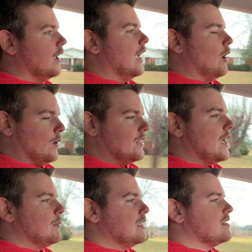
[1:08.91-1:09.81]
And what
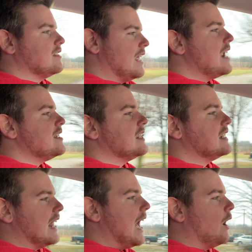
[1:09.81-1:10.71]
that means is
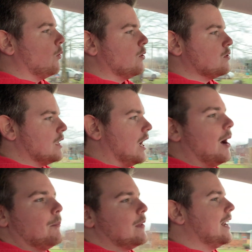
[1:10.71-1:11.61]
18 hours,
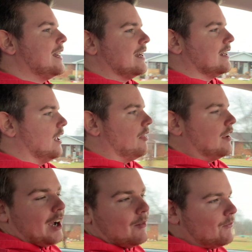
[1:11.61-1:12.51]
I'm not eating
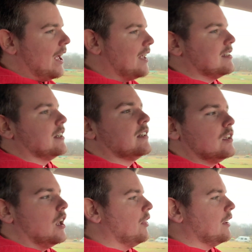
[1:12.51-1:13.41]
nothing. I'm fasting,
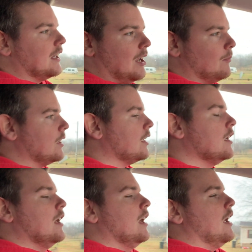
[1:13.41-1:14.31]
nothing, empty.
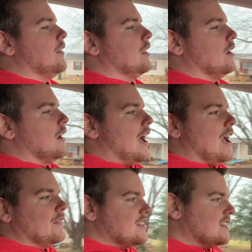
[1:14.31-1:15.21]
And then I
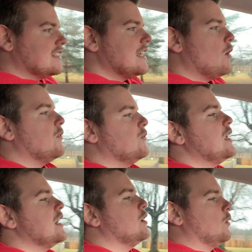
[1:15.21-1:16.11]
have a 6-hour
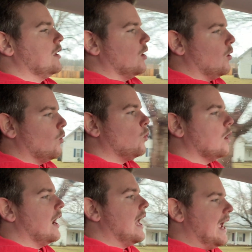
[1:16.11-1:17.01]
feeding window
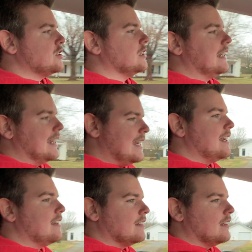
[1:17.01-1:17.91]
where I actually
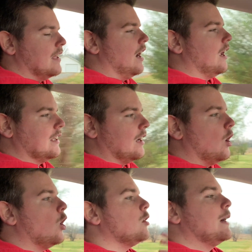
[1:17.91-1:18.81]
eat and I get
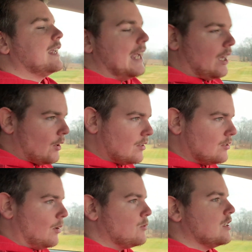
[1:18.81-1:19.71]
all of my calorie
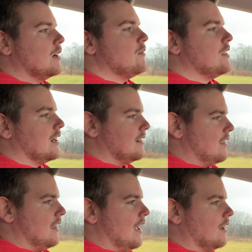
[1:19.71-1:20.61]
consumption and everything into
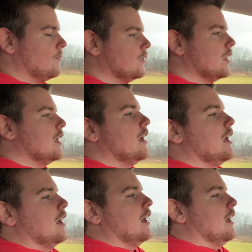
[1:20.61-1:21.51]
that.
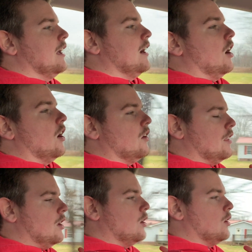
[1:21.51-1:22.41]
Are
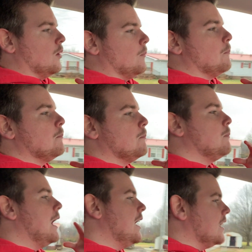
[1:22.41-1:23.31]
there
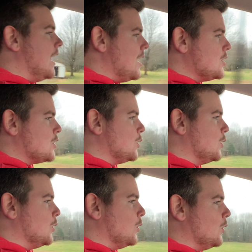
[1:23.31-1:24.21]

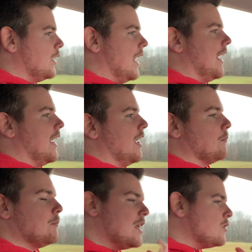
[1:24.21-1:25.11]
biological
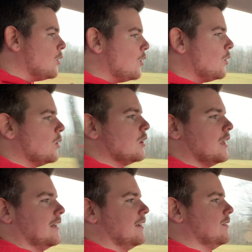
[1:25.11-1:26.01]
and mental
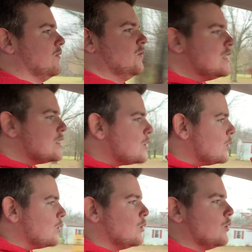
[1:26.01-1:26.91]
and
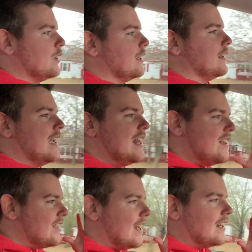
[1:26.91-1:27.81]
physical and
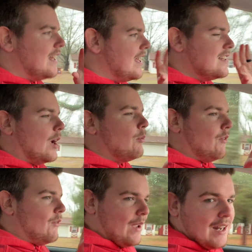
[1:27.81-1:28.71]
any type
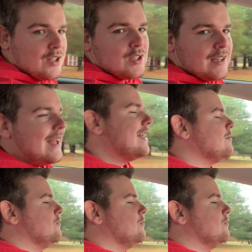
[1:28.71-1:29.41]
of advantage to that?